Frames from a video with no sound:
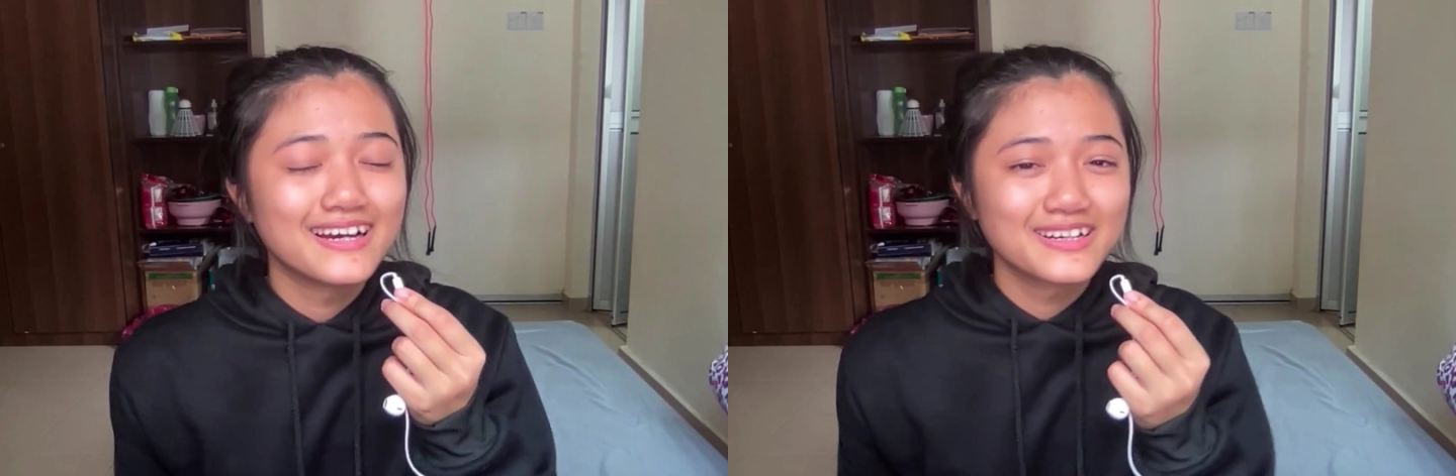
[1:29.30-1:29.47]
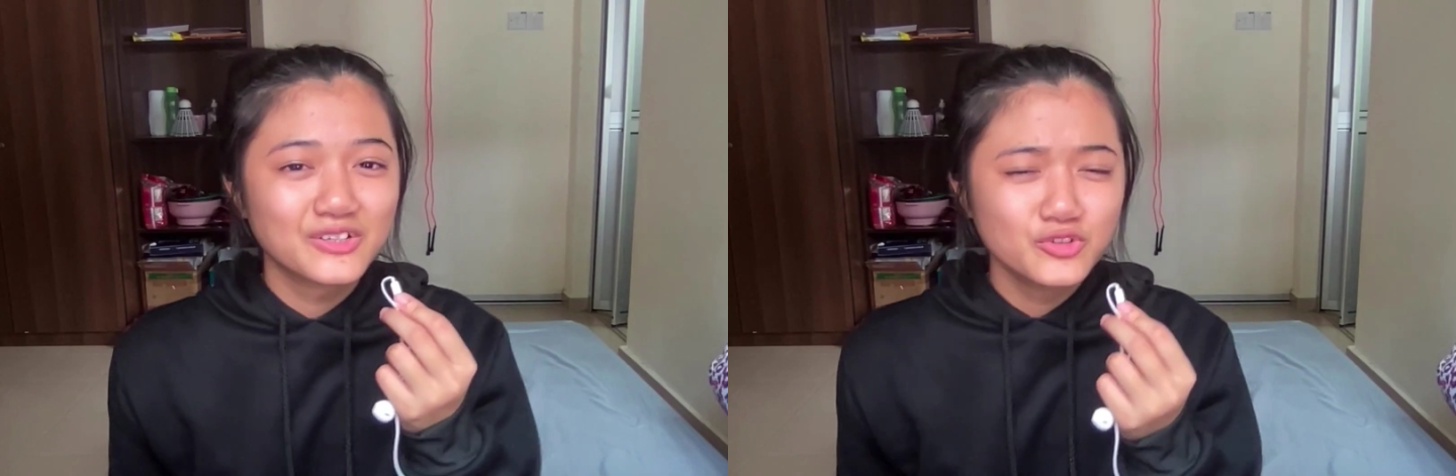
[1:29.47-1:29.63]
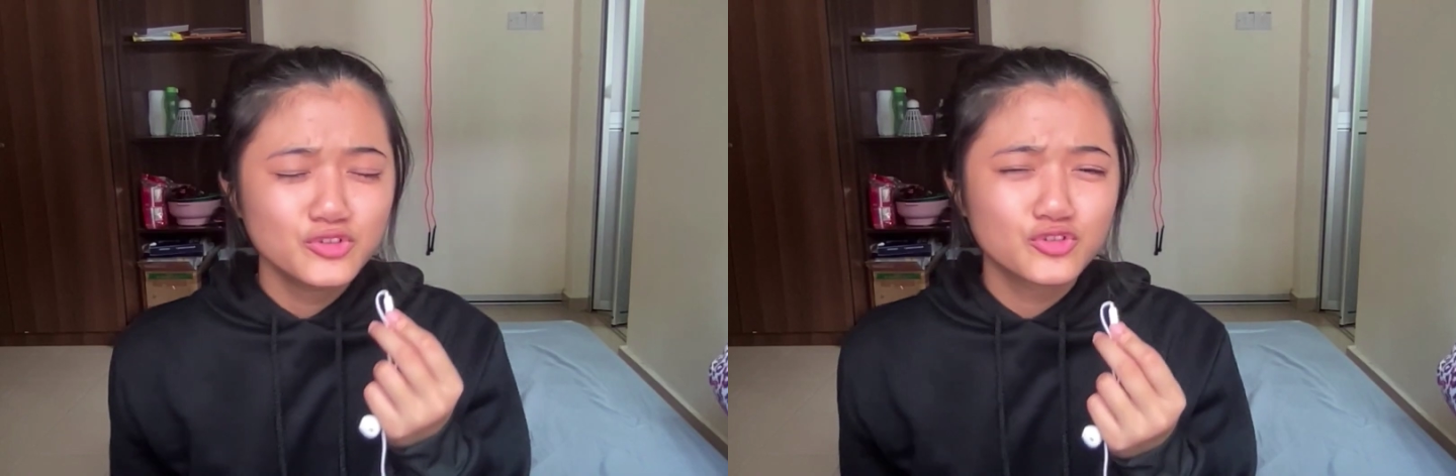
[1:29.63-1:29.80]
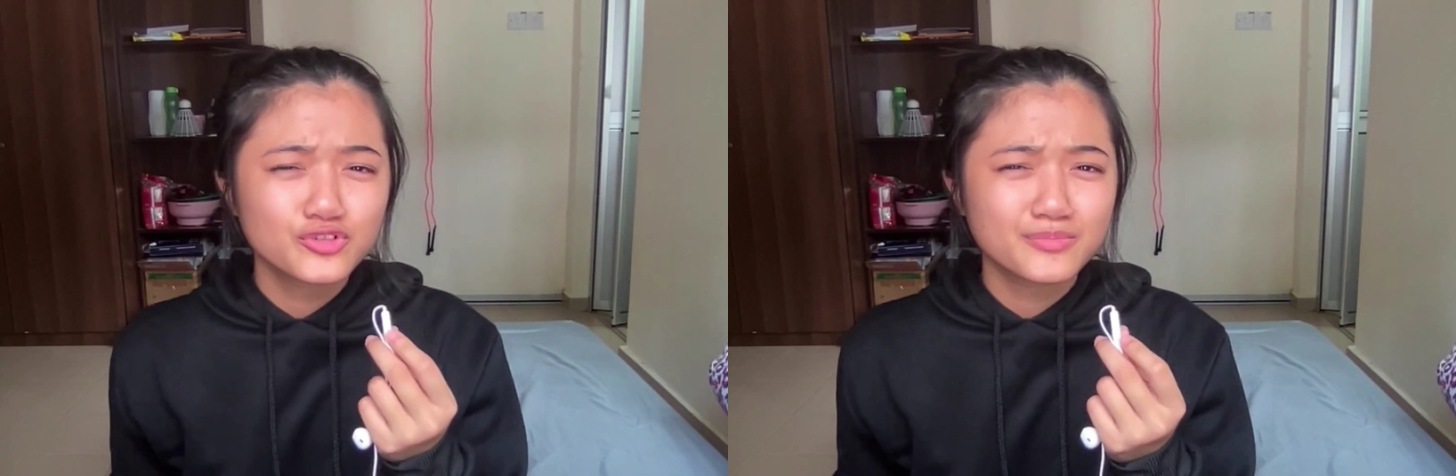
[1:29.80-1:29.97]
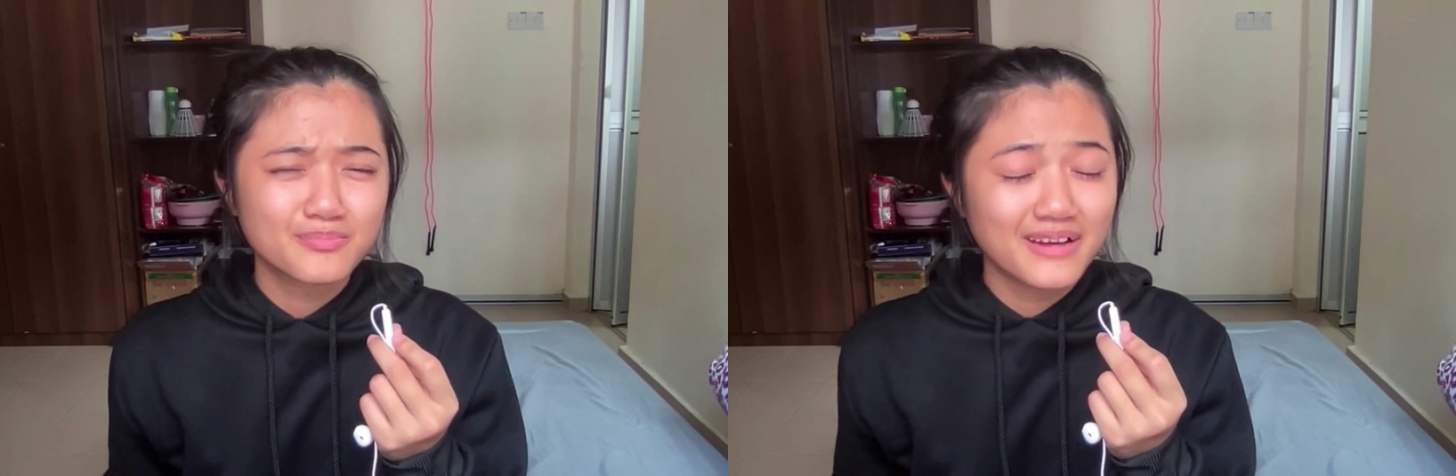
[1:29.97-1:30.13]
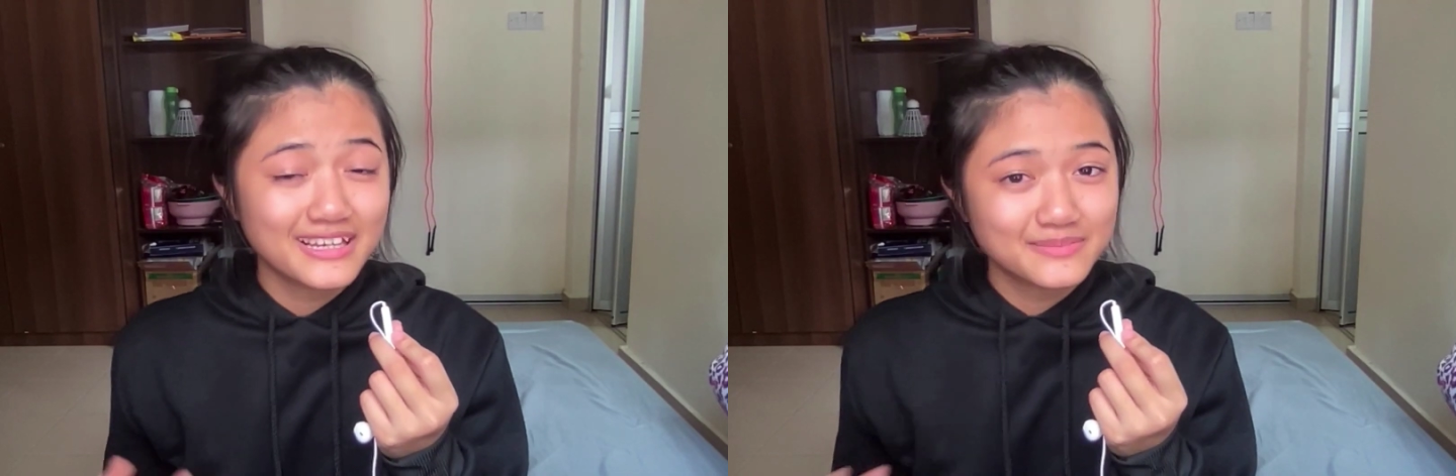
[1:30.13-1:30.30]
A good note
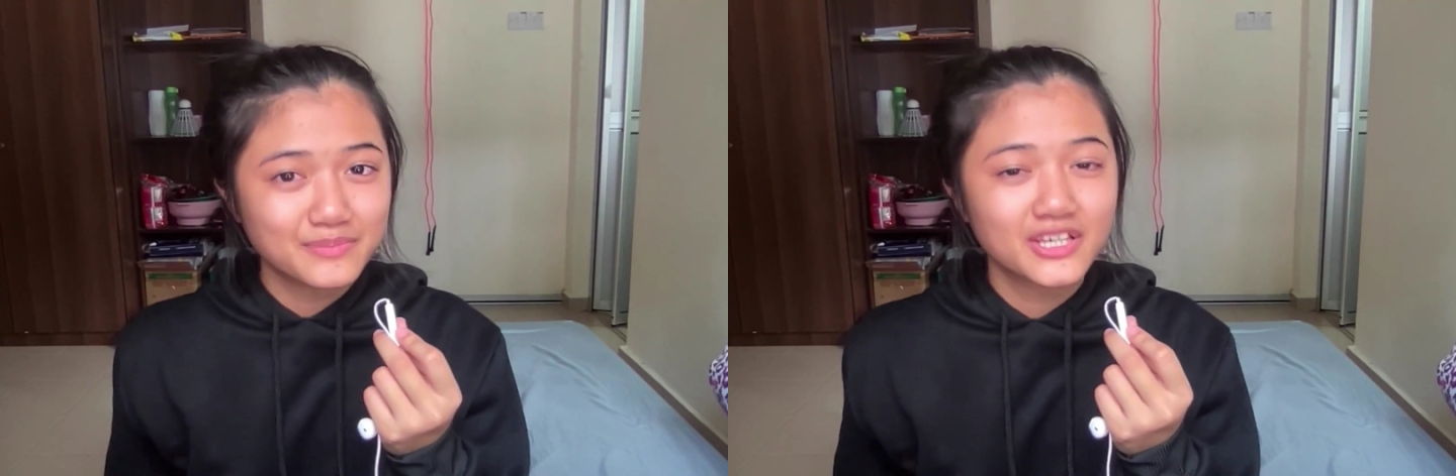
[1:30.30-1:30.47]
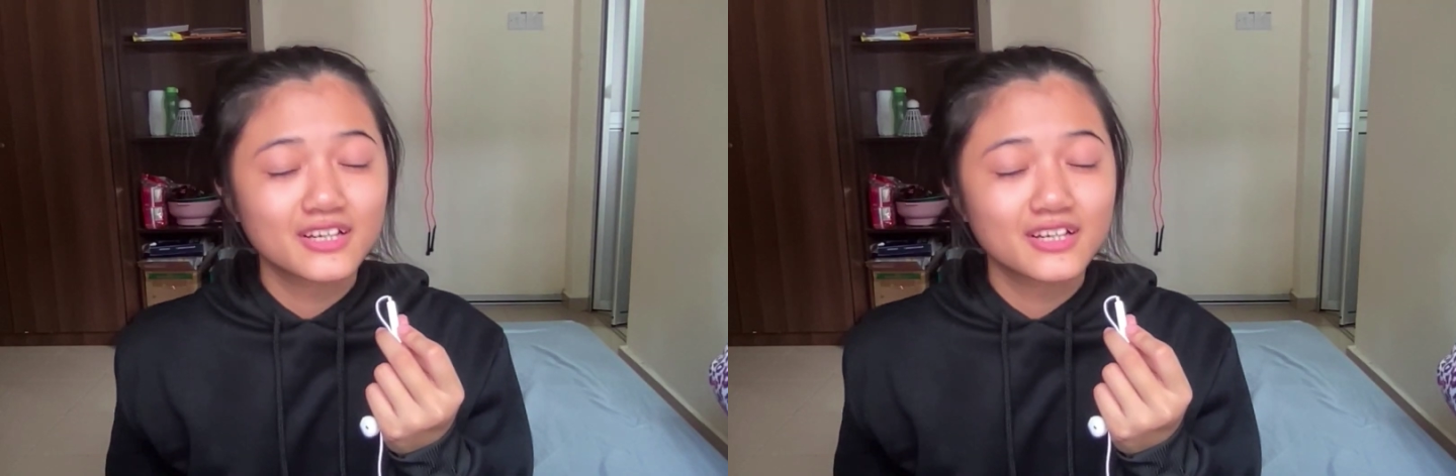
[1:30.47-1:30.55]
must be